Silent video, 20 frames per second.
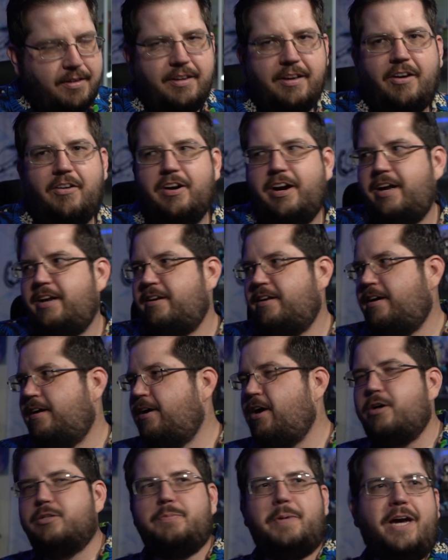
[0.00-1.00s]
all right,"
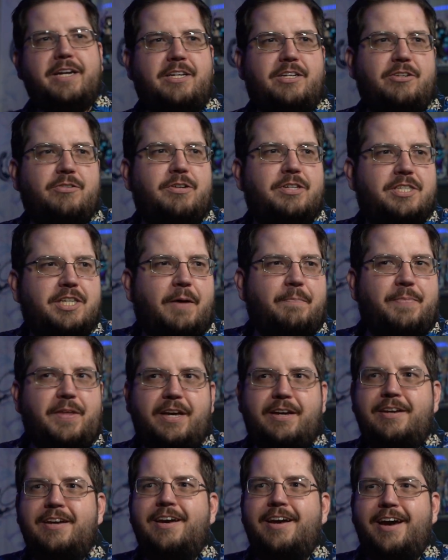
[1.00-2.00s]
goes back to doing
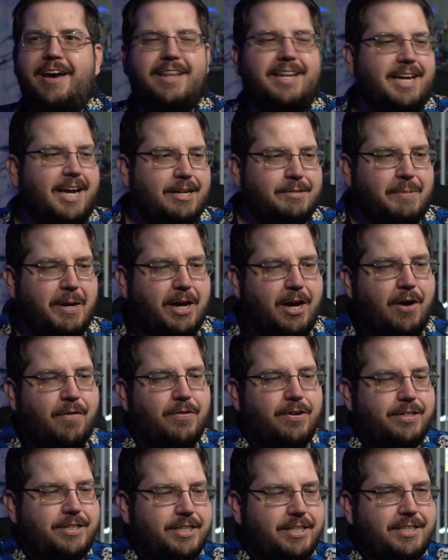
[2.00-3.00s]
something, and then he comes back
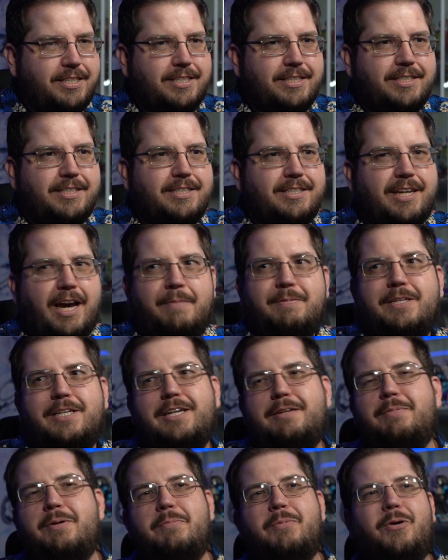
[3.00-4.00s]
over and just types a
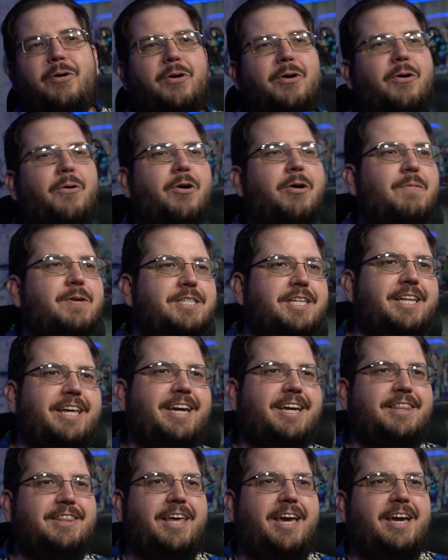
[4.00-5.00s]
little bit more? Or was it
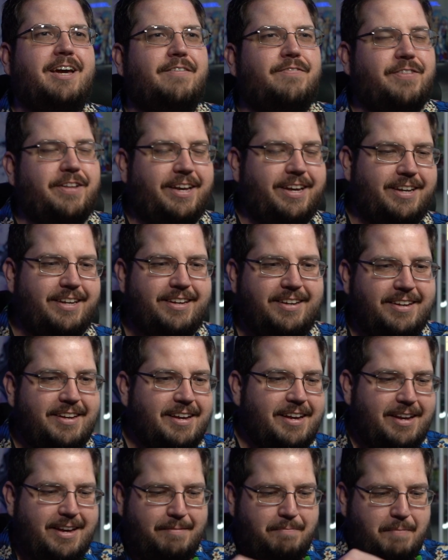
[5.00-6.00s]
like a thing of like,
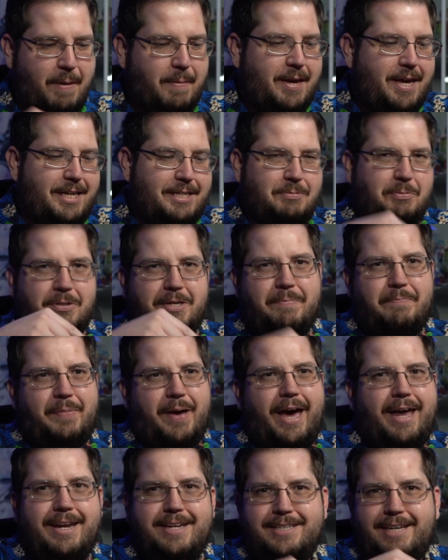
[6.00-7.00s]
maybe he's really
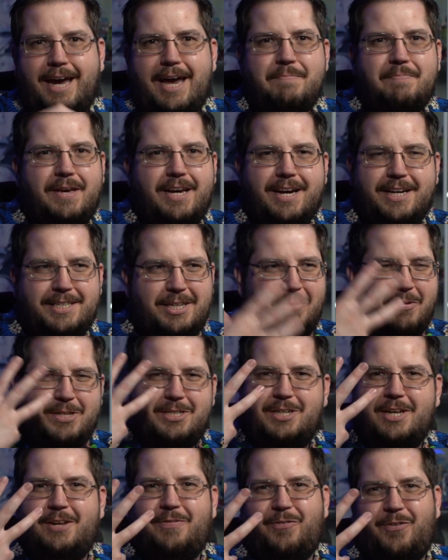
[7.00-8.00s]
bad at typing because he always
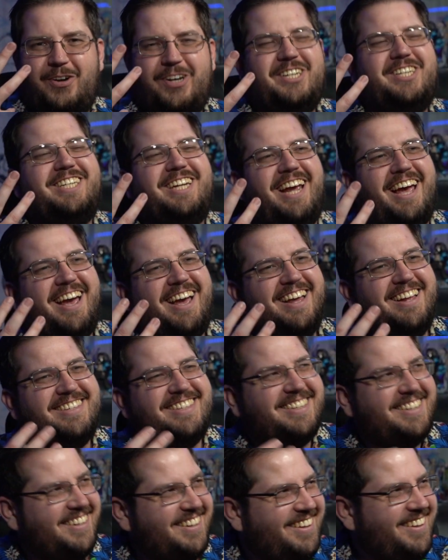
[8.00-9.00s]
does voice
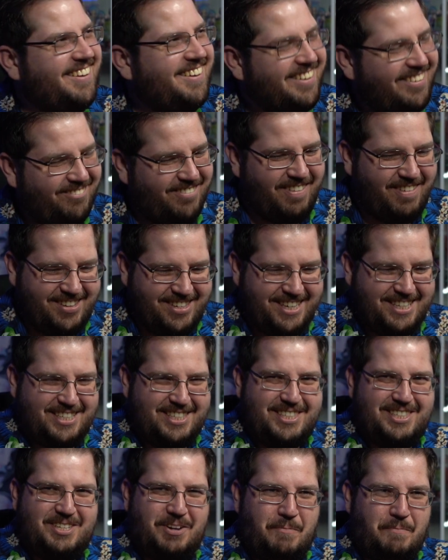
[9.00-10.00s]
chats? Maybe he's like
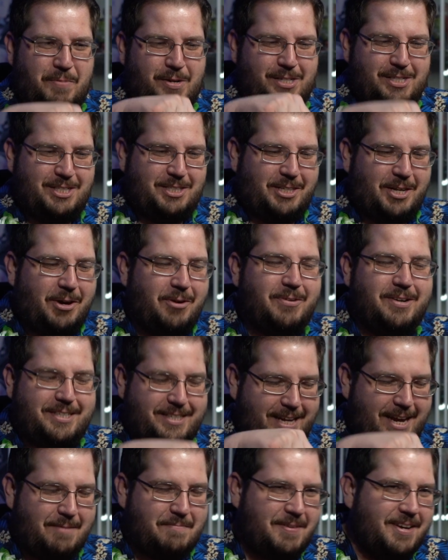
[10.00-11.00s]
super slow at
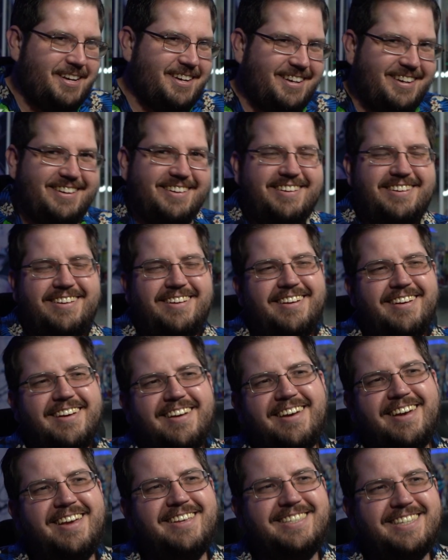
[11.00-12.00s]
typing.
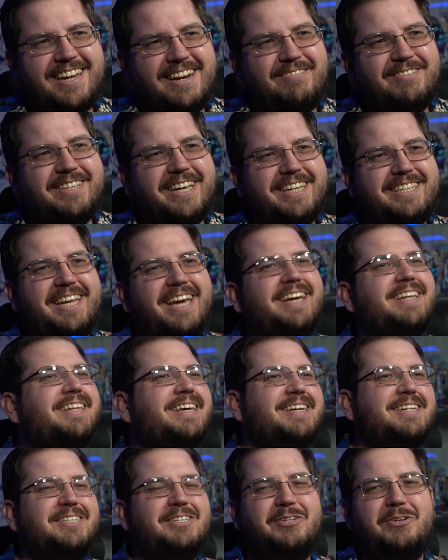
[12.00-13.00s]
He said it was like taking
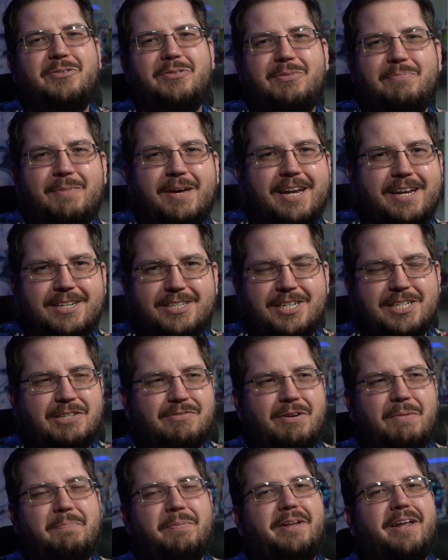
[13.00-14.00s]
like 2 minutes just to
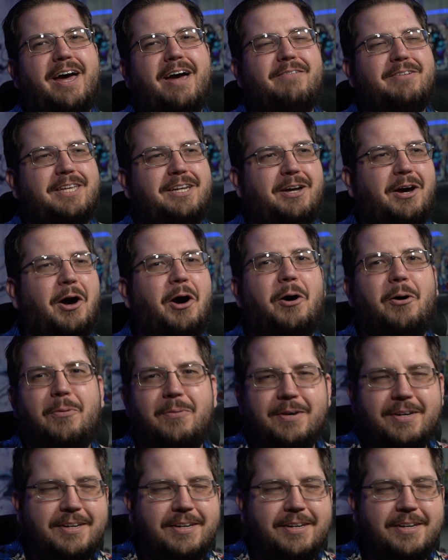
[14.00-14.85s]
reply with an O.